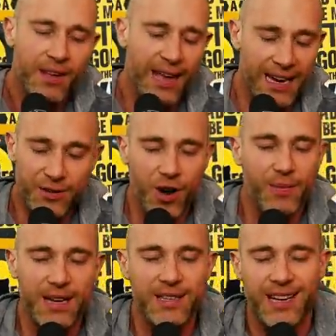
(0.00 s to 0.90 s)
and it drove
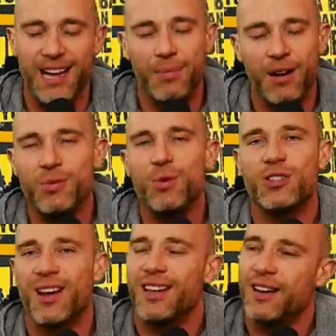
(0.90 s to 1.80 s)
me insane. But I was also
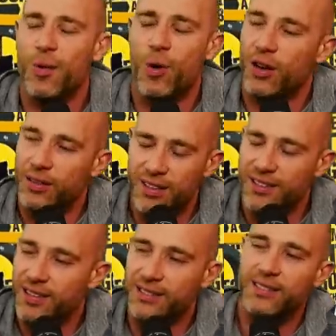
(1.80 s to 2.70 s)
like, you know what?
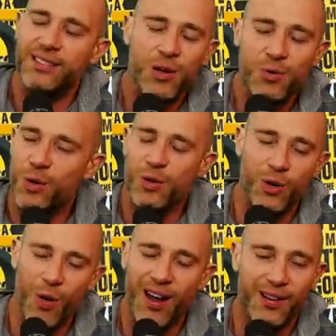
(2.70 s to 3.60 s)
Just you do you.
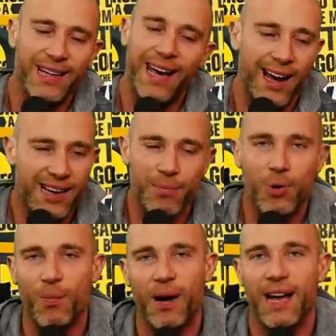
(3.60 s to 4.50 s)
I don't care. I can
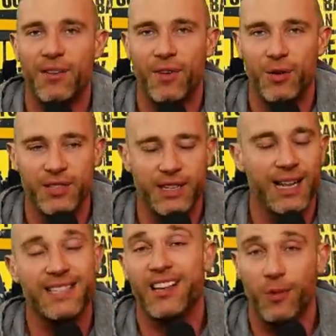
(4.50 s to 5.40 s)
put my headphones in.
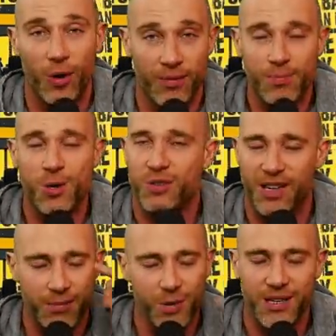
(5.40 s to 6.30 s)
That's another one.
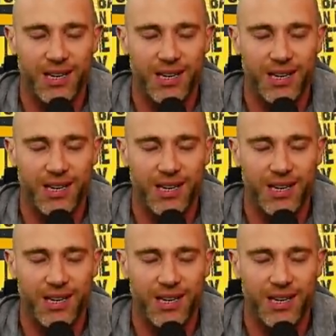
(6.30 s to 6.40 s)
Music. Music